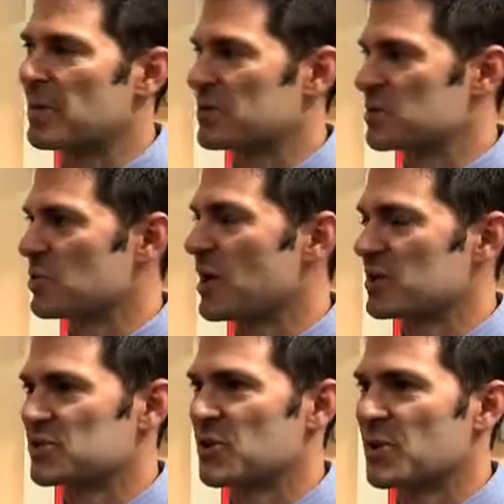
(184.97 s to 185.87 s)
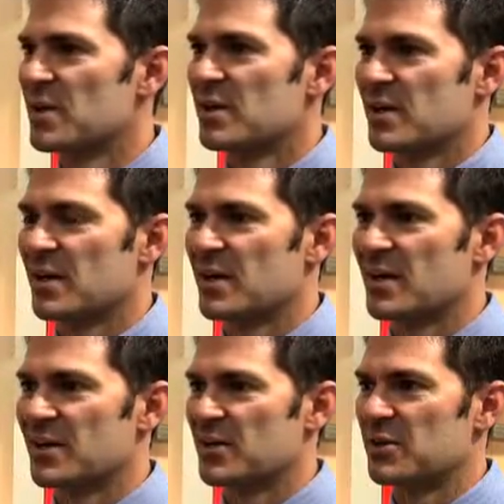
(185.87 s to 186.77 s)
about this product, so
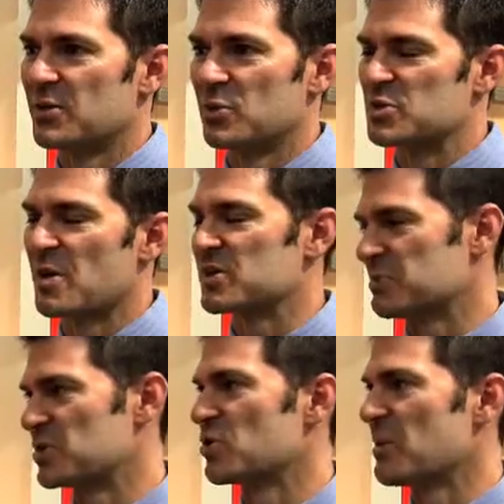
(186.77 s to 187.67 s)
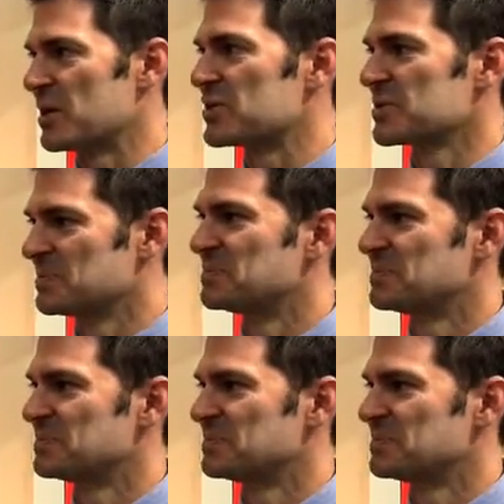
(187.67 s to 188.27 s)
uh, the, the, response has been tremendous.